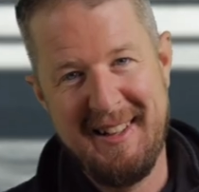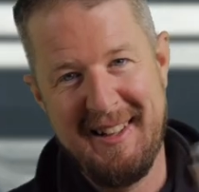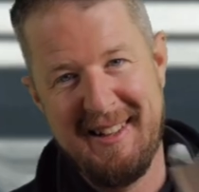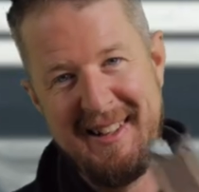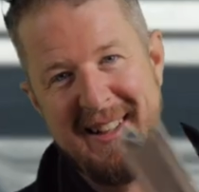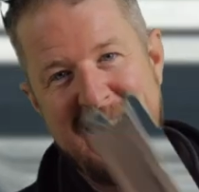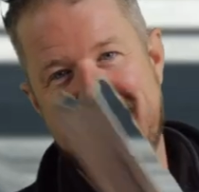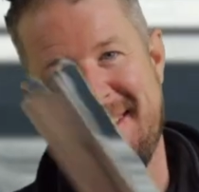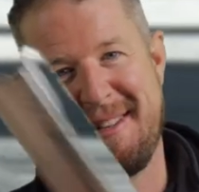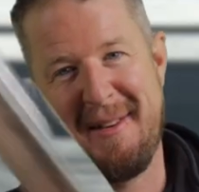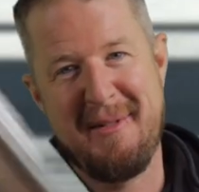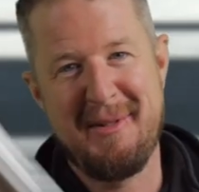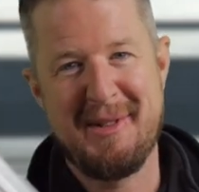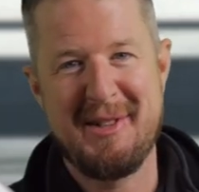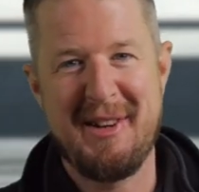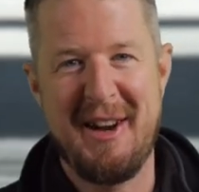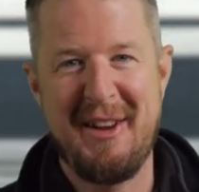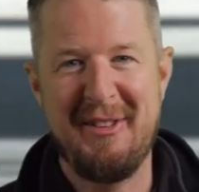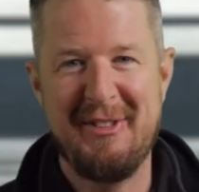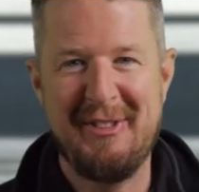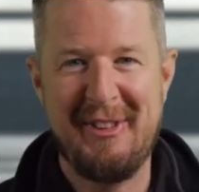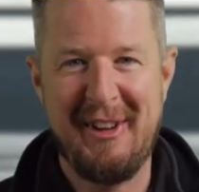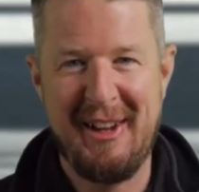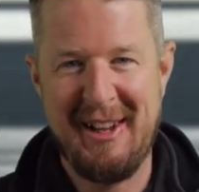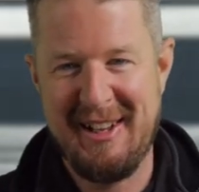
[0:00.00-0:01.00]
Let's
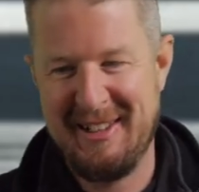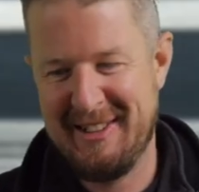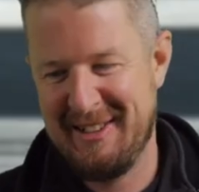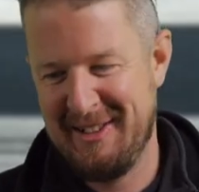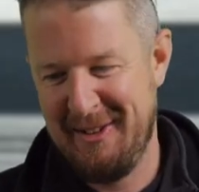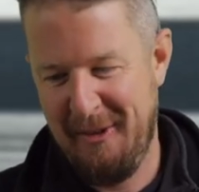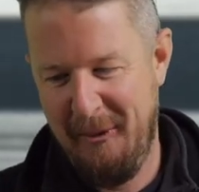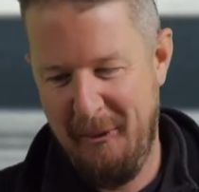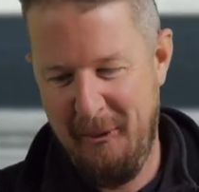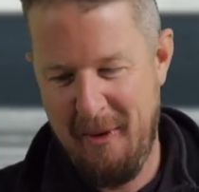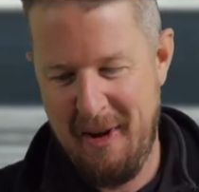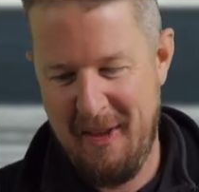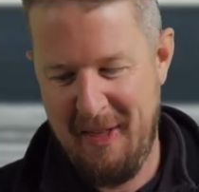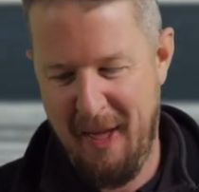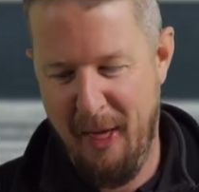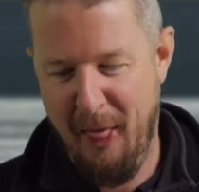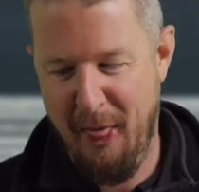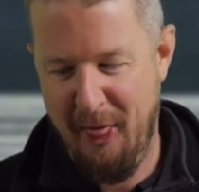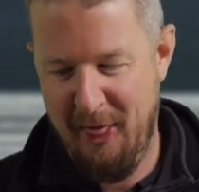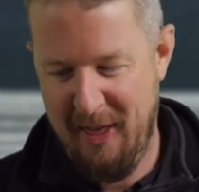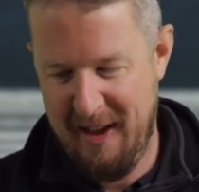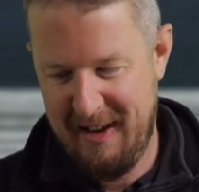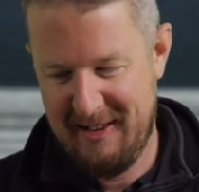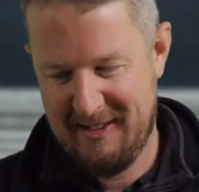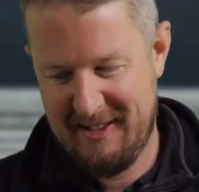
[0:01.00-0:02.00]
demonstrate first with
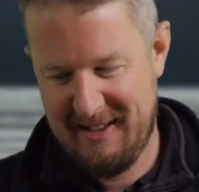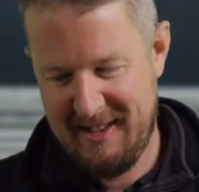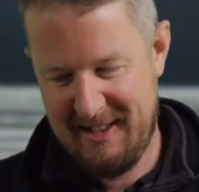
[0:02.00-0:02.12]
this.